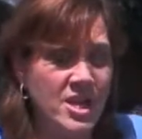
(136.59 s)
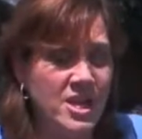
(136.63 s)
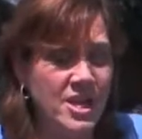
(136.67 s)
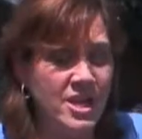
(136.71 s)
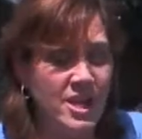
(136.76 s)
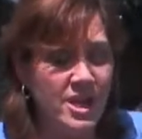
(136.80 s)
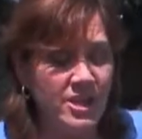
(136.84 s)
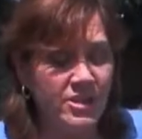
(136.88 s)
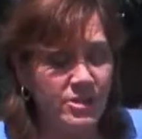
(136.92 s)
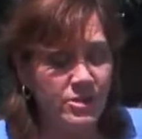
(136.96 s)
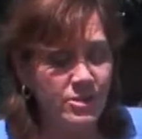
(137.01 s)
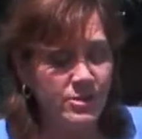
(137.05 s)

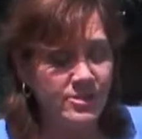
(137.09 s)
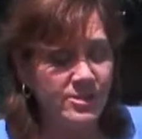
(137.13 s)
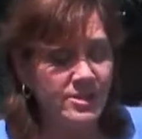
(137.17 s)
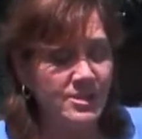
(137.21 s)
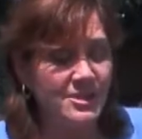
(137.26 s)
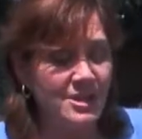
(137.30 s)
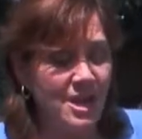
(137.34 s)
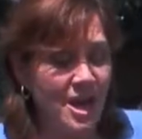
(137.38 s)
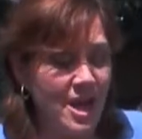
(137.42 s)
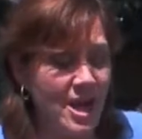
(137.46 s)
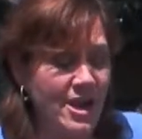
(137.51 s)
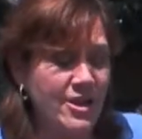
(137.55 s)
It uses
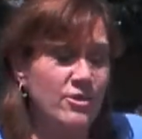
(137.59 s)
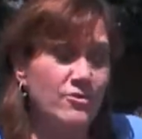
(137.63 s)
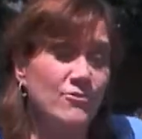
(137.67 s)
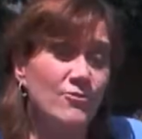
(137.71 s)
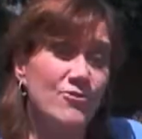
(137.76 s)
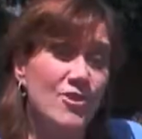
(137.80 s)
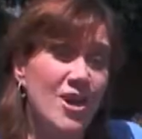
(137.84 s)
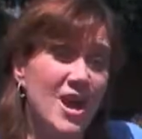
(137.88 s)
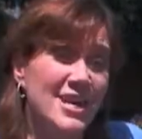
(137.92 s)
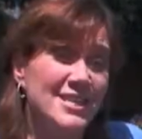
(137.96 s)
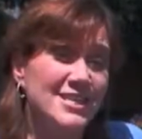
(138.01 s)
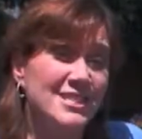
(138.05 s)
iron
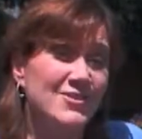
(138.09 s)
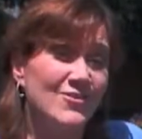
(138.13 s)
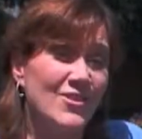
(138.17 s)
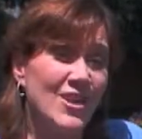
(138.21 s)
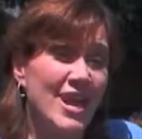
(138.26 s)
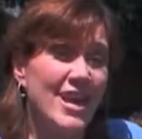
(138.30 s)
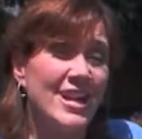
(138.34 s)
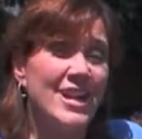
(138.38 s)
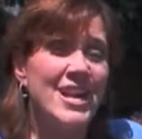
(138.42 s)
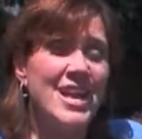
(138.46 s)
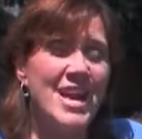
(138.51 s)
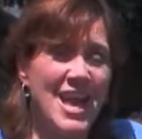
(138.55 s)

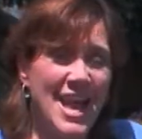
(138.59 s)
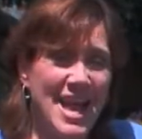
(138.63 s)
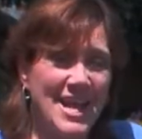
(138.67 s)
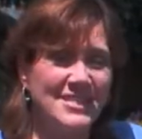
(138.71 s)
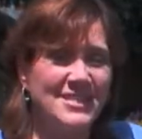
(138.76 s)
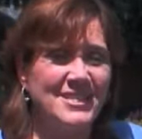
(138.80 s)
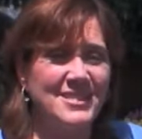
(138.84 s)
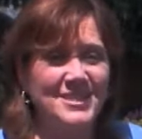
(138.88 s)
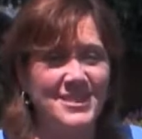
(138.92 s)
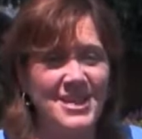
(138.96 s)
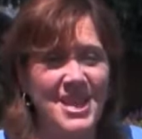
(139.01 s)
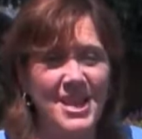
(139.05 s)
phosphate as
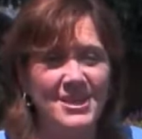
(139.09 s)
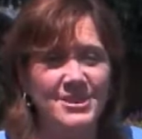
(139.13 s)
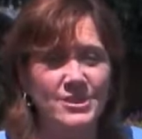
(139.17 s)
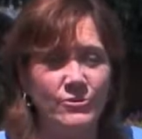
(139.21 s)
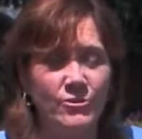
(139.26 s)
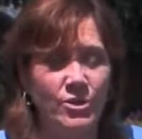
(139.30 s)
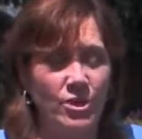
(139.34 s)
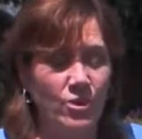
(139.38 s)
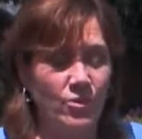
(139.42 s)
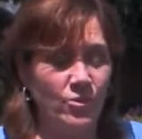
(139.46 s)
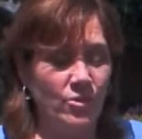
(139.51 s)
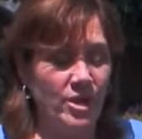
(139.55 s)
its active
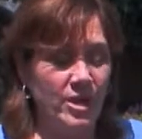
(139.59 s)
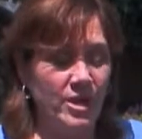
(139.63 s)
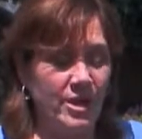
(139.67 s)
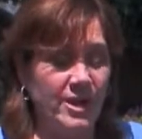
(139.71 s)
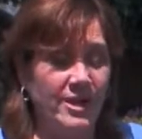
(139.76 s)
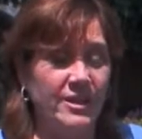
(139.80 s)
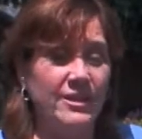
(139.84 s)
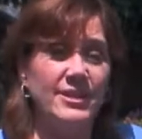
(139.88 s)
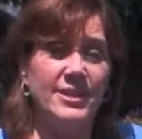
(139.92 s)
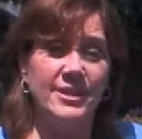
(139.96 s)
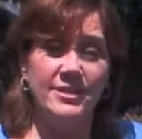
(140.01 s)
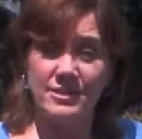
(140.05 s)
ingredient.
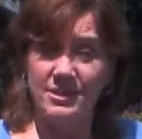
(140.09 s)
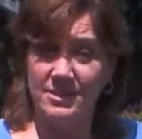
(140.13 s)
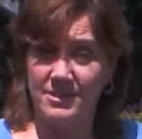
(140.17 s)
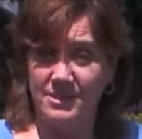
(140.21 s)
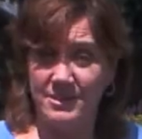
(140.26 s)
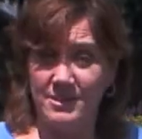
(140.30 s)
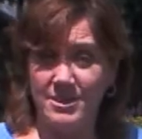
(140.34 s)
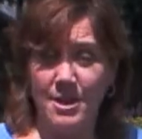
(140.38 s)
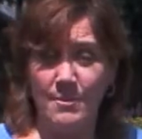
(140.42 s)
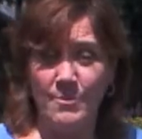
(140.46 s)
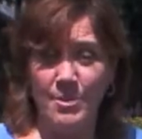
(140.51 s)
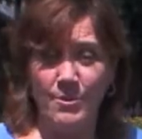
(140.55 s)
It's a
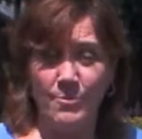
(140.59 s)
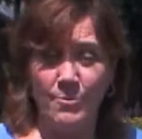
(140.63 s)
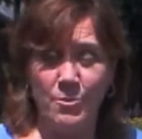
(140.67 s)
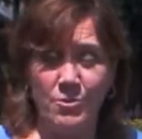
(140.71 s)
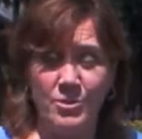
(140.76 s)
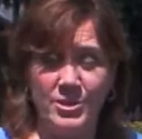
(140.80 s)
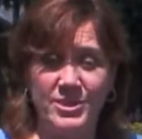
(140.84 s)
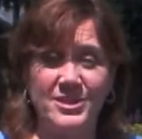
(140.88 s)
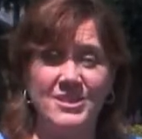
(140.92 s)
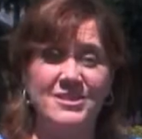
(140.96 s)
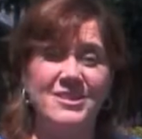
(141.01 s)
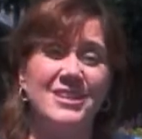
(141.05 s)
stomach
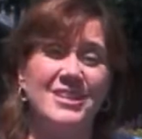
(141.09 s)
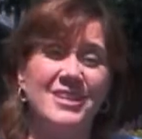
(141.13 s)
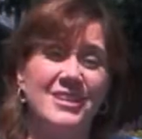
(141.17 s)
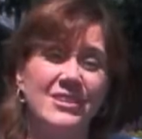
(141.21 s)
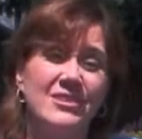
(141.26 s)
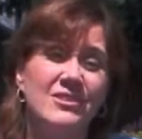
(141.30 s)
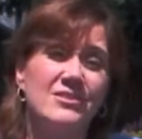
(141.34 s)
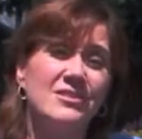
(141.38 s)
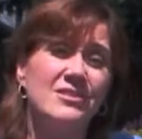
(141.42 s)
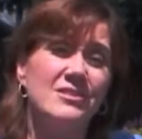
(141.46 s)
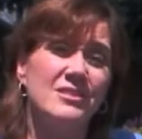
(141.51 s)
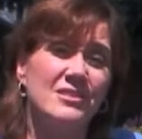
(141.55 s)
poison that
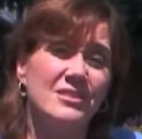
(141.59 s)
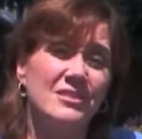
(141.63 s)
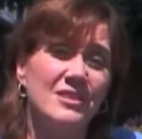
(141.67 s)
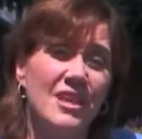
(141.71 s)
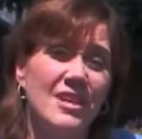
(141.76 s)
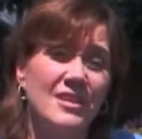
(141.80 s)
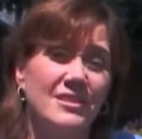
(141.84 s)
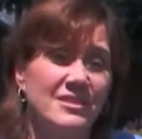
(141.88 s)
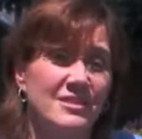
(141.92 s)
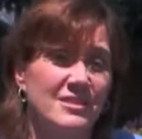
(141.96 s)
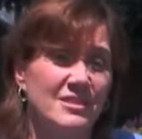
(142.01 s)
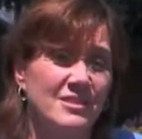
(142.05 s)
kills the
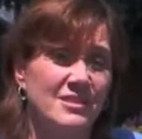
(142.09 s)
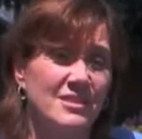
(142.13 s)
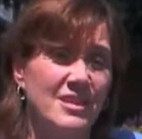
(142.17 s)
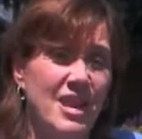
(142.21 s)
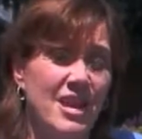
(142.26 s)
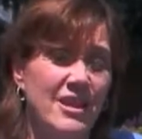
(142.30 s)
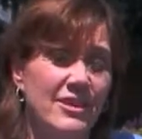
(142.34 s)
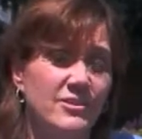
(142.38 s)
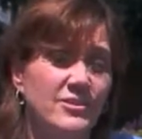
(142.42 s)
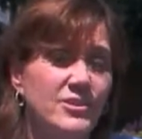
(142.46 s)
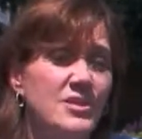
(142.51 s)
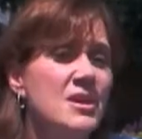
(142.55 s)
slugs and
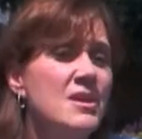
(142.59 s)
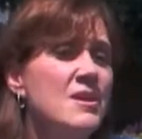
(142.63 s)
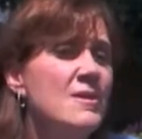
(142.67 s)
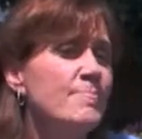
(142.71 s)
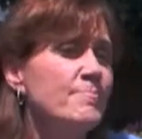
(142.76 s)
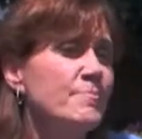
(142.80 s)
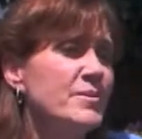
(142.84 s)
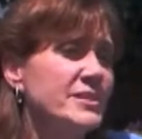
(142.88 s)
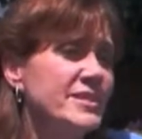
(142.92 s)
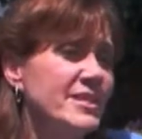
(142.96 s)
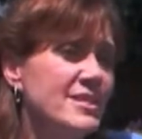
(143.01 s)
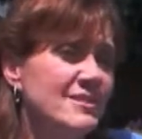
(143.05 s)
snails
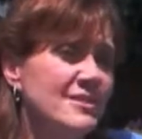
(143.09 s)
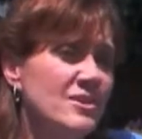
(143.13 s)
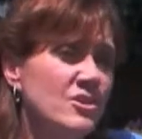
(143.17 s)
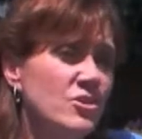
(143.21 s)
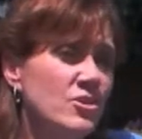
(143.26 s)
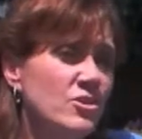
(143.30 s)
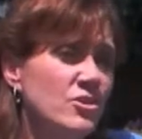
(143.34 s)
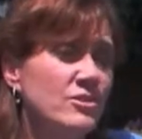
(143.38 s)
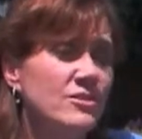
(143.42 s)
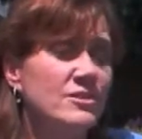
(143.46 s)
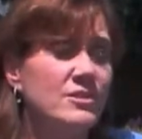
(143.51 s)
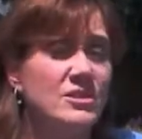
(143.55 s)
but doesn't
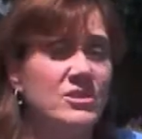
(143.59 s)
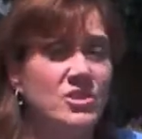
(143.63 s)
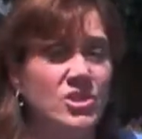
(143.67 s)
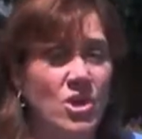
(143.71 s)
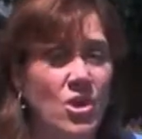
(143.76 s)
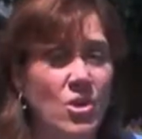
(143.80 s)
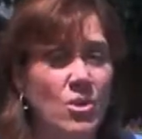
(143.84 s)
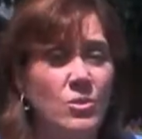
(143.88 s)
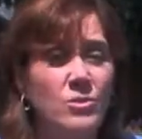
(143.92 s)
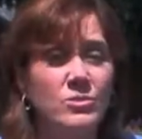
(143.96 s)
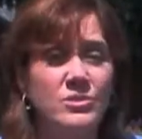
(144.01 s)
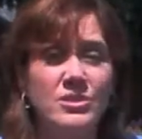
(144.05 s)
hurt the
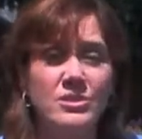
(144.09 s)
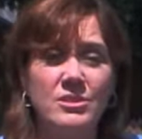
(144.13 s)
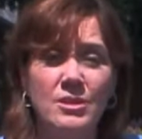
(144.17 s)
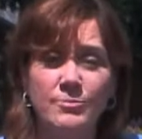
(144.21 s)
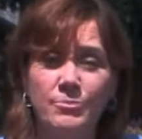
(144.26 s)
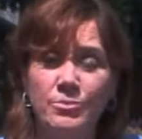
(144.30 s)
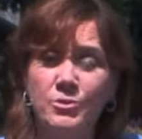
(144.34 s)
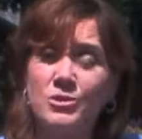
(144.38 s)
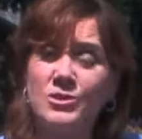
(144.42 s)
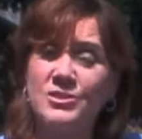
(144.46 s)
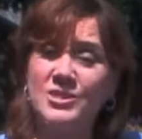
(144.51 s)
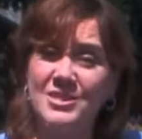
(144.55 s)
toads and the
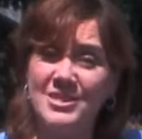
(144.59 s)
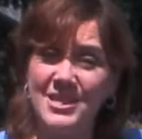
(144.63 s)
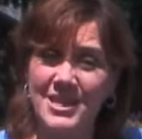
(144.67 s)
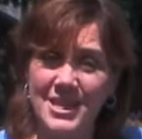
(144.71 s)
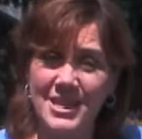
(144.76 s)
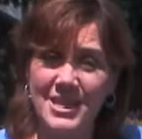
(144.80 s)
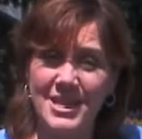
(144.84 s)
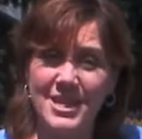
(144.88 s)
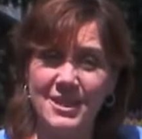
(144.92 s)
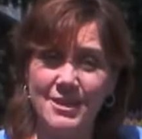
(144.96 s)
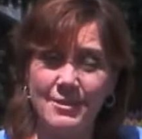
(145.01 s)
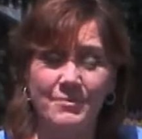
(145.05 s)
birds that
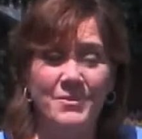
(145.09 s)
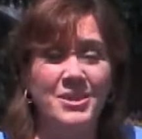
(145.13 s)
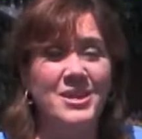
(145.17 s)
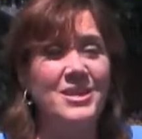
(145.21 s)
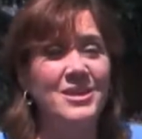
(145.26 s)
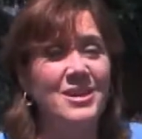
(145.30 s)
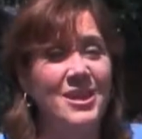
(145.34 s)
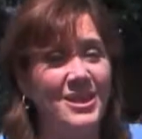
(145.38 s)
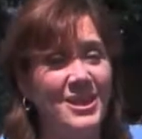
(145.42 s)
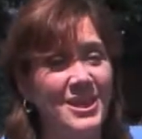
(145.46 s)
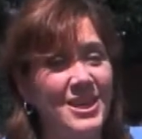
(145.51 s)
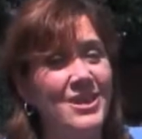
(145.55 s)
eat them.
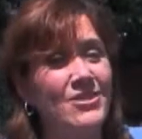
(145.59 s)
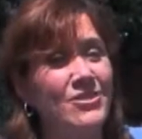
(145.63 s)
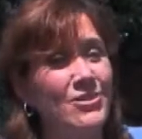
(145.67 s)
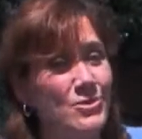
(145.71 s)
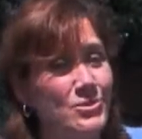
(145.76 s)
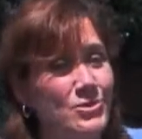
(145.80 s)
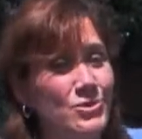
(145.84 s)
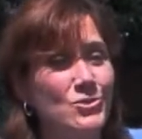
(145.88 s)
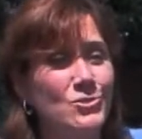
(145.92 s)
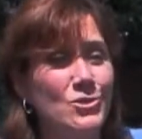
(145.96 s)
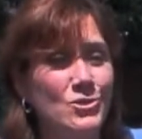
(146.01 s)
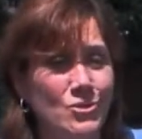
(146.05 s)
Again,
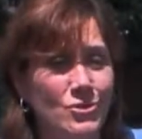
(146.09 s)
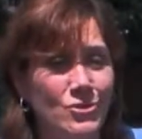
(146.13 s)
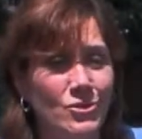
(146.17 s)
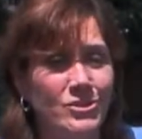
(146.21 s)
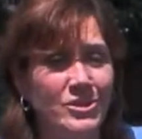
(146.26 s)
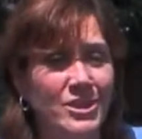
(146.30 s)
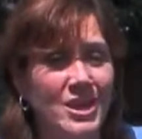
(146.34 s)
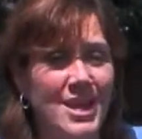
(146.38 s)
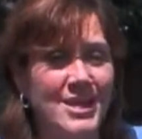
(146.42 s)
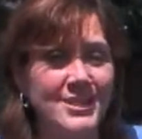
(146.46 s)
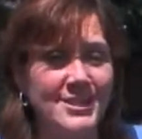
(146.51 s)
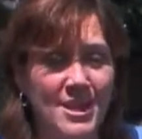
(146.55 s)
those are the good
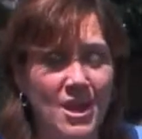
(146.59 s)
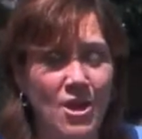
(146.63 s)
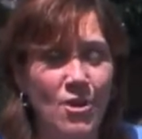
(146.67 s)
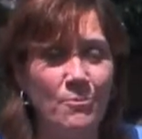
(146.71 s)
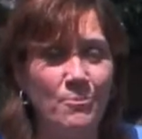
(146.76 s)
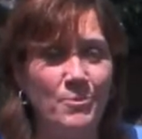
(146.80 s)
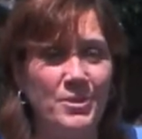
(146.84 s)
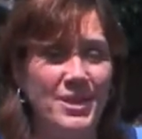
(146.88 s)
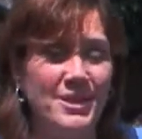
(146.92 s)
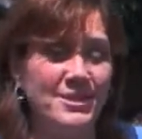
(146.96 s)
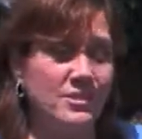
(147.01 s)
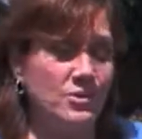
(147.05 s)
guys
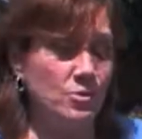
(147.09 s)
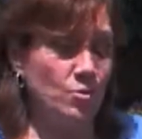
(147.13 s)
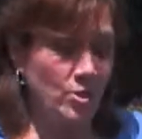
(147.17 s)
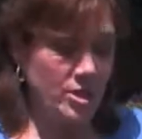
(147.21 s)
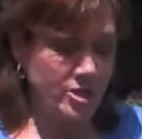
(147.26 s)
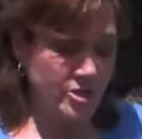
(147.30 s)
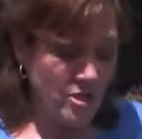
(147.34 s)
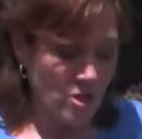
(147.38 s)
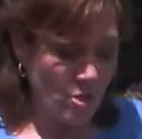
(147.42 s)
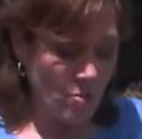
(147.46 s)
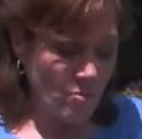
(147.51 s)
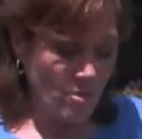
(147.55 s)
helping us, so we
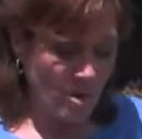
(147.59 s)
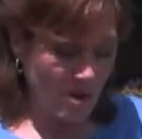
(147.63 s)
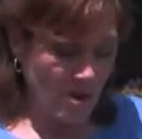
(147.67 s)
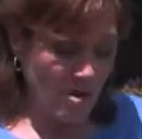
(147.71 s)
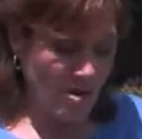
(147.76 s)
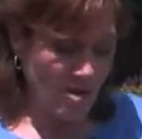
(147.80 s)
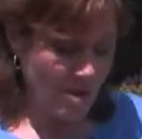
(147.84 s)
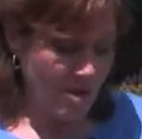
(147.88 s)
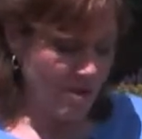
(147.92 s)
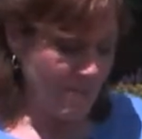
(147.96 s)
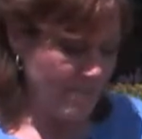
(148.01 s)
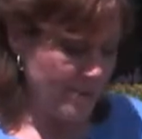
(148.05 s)
don't want to
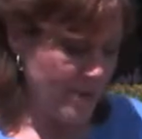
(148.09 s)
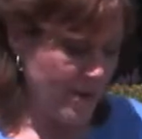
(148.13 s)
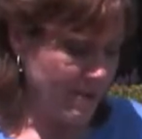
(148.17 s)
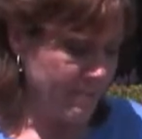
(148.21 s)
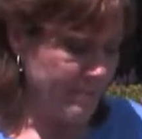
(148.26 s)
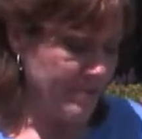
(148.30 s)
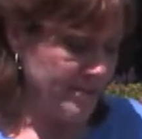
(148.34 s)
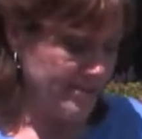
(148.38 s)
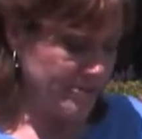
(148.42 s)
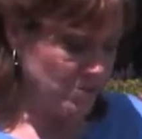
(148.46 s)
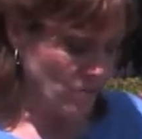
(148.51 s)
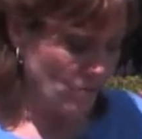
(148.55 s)
harm them
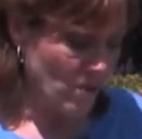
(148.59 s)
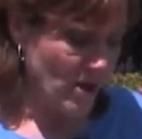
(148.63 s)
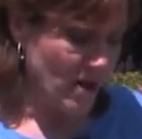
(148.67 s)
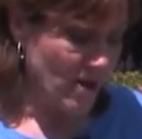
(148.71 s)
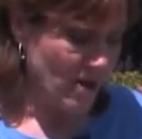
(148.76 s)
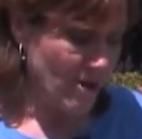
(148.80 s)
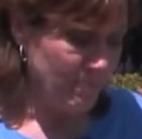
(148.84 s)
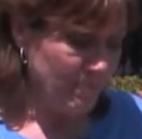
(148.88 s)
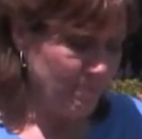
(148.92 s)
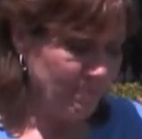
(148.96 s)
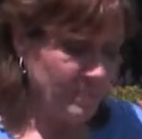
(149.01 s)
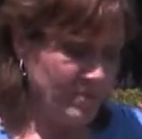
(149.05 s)
as
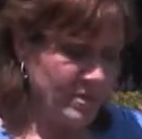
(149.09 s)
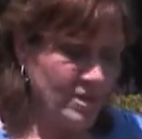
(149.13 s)
well.